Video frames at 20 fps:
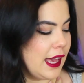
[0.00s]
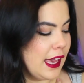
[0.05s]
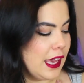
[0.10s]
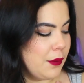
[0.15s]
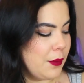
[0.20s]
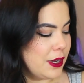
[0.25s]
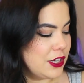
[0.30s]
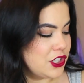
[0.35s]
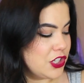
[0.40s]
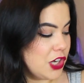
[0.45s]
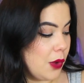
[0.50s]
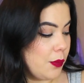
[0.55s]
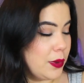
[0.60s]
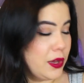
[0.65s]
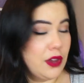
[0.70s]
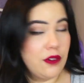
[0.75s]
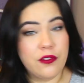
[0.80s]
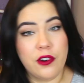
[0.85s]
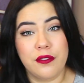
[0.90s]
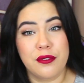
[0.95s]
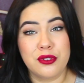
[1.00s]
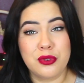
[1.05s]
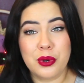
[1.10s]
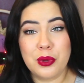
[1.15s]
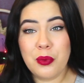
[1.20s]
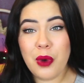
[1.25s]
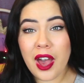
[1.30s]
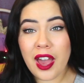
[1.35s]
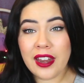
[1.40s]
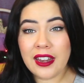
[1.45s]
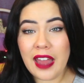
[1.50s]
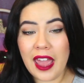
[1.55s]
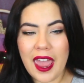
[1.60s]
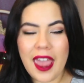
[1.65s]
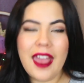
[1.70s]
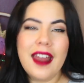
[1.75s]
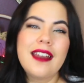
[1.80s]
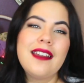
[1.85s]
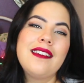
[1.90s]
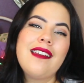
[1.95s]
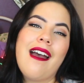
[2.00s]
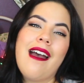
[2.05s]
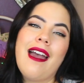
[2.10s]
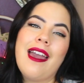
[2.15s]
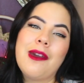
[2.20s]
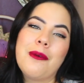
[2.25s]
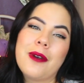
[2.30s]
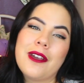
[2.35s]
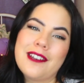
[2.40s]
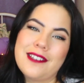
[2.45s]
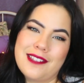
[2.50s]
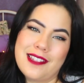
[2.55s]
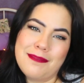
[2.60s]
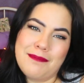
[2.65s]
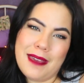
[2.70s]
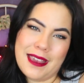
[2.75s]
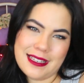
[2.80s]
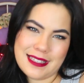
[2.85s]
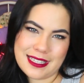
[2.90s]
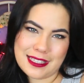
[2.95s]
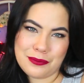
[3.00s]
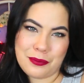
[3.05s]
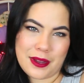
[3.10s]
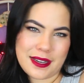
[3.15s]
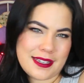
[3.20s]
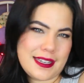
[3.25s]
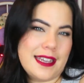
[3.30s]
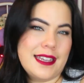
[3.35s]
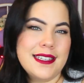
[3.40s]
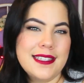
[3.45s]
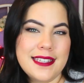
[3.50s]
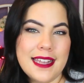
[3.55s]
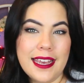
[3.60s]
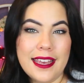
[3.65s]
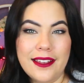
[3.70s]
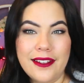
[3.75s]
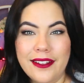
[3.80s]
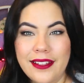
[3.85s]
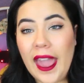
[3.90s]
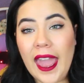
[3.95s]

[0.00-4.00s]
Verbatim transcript: I went shopping in Forever 21 and I went to the Macy's one day sale.